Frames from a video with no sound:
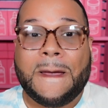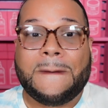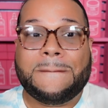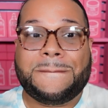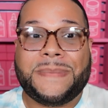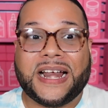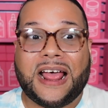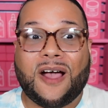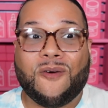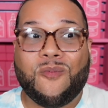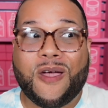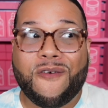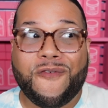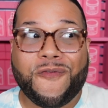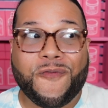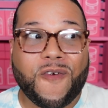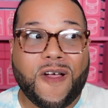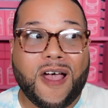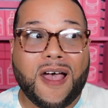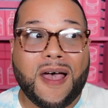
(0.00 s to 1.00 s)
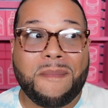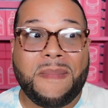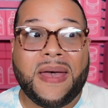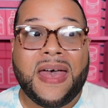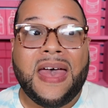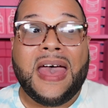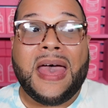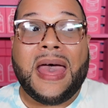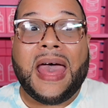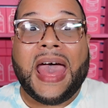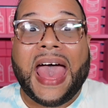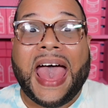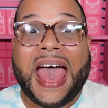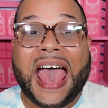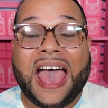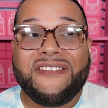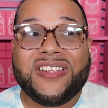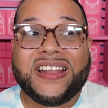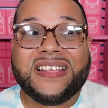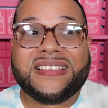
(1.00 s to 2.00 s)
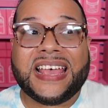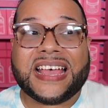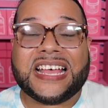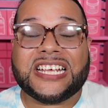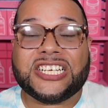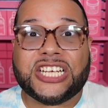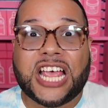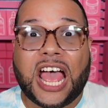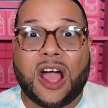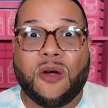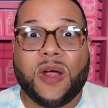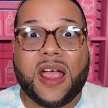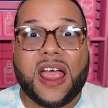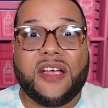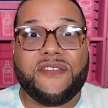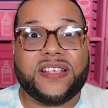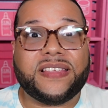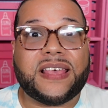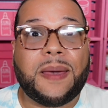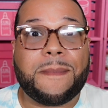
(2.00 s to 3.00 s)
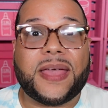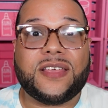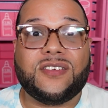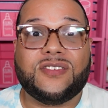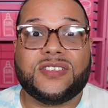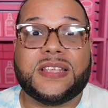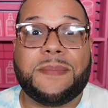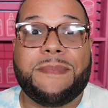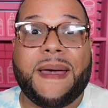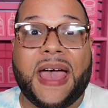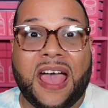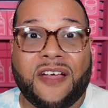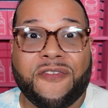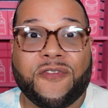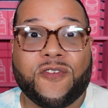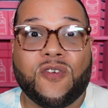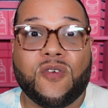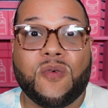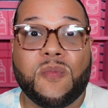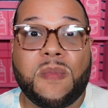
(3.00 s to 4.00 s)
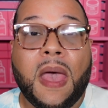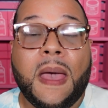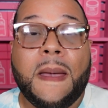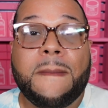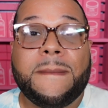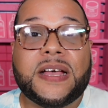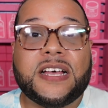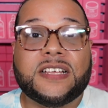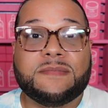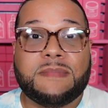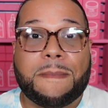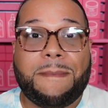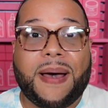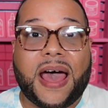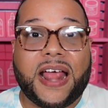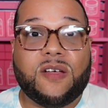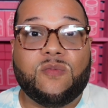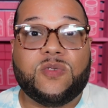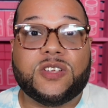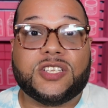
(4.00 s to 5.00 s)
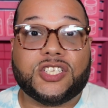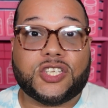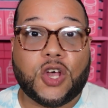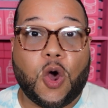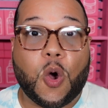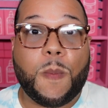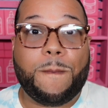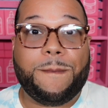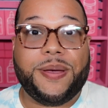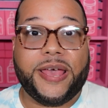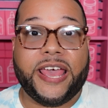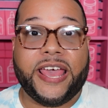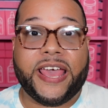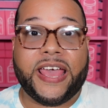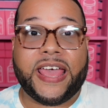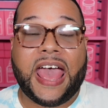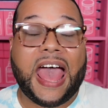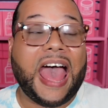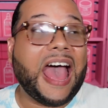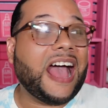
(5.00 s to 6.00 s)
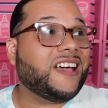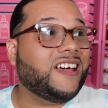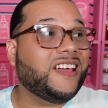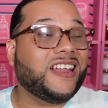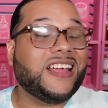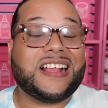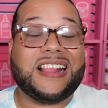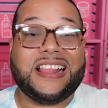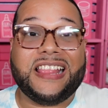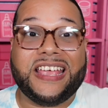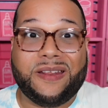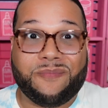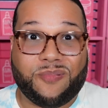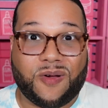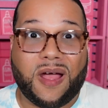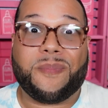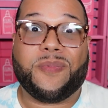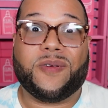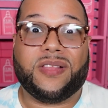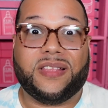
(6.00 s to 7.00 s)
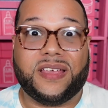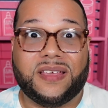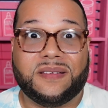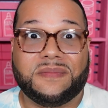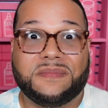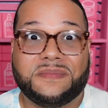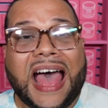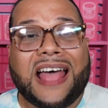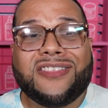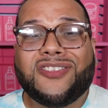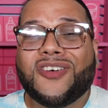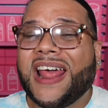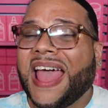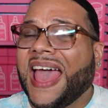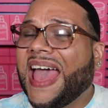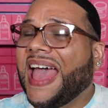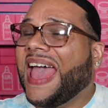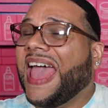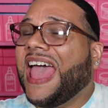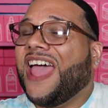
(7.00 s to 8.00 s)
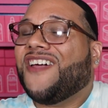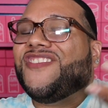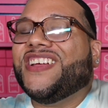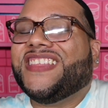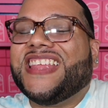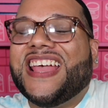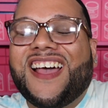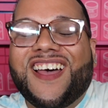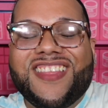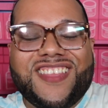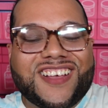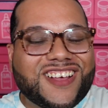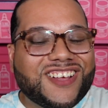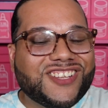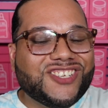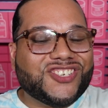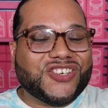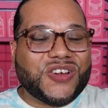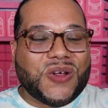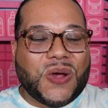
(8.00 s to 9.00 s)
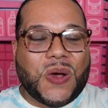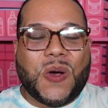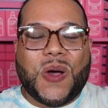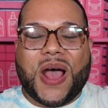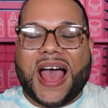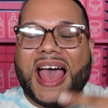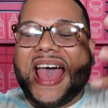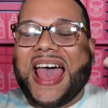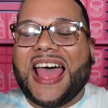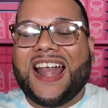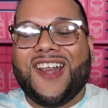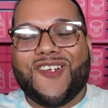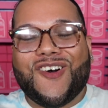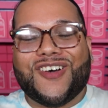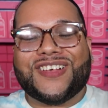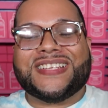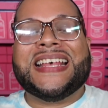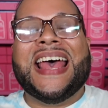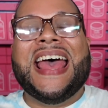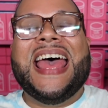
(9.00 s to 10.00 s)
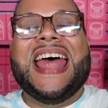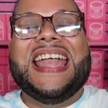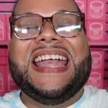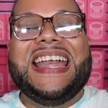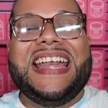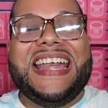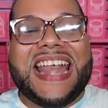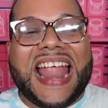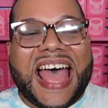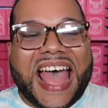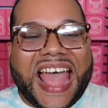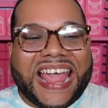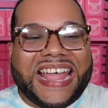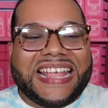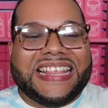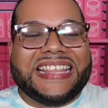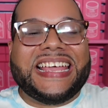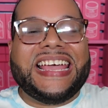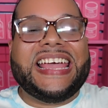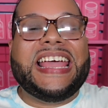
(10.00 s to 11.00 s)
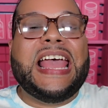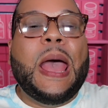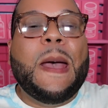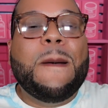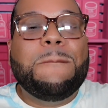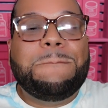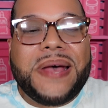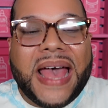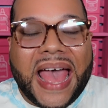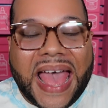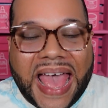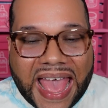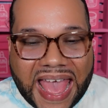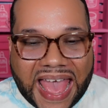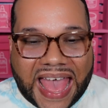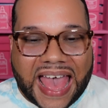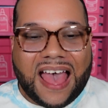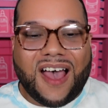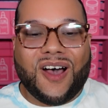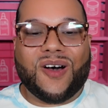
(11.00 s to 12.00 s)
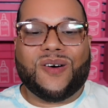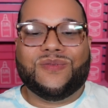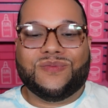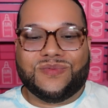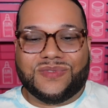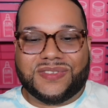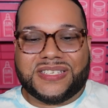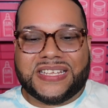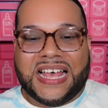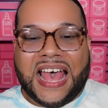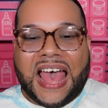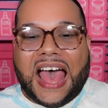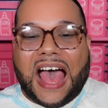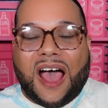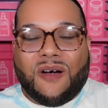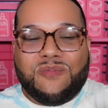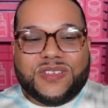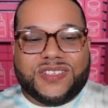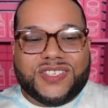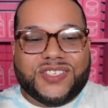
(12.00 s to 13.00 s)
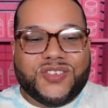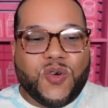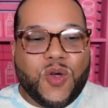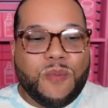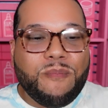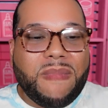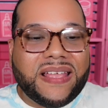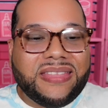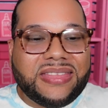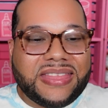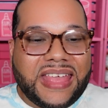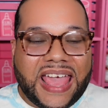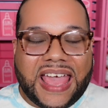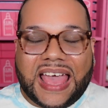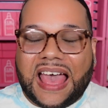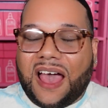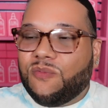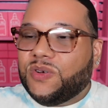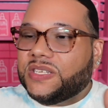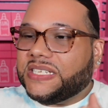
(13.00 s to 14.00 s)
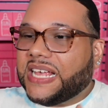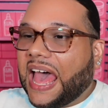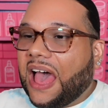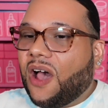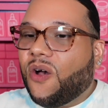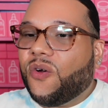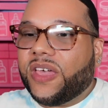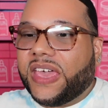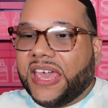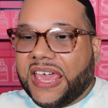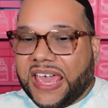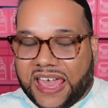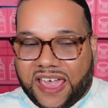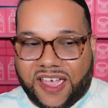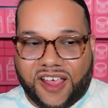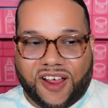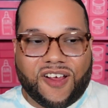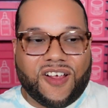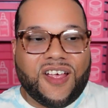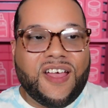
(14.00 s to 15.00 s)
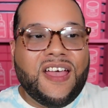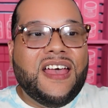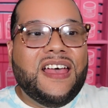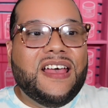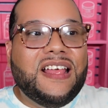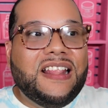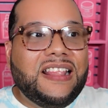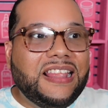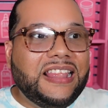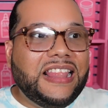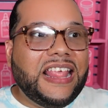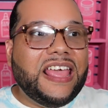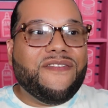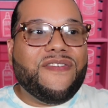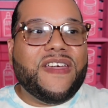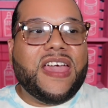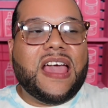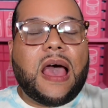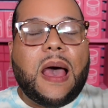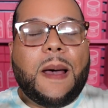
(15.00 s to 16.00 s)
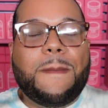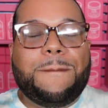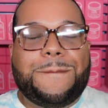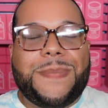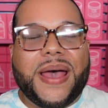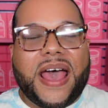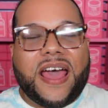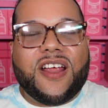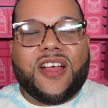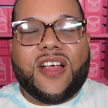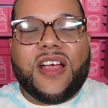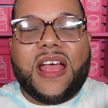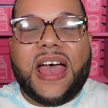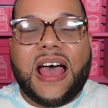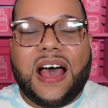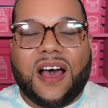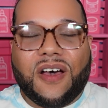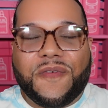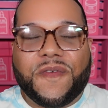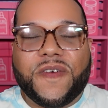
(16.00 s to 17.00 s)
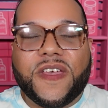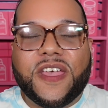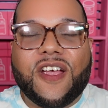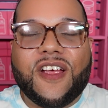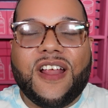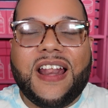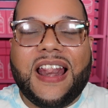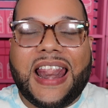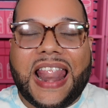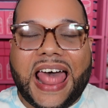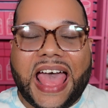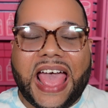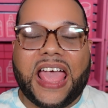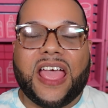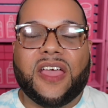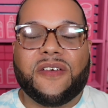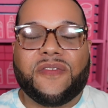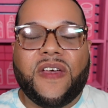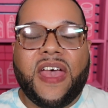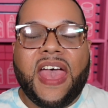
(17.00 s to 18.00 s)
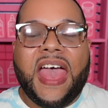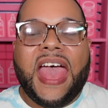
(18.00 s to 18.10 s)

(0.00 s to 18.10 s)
but I went from having to take a shower every time I used the bathroom because my body was so big I couldn't clean properly. I thought I had everything under control. I had lost 90 pounds. I was doing my thing. I was out here living a better, healthier life.